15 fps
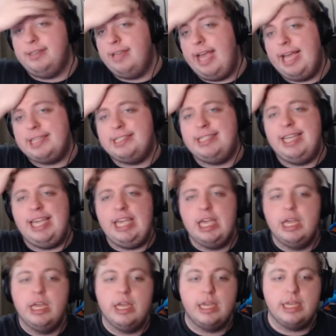XD
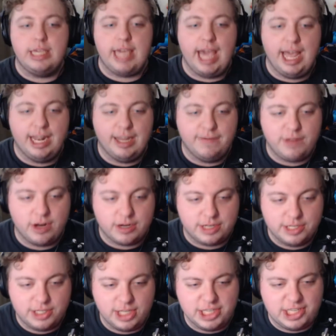Gale of
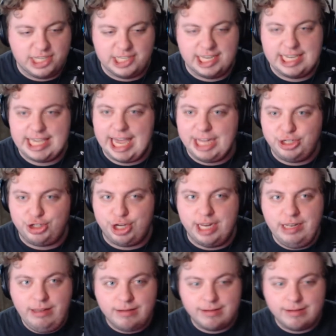Darkness. This isn't Genshin.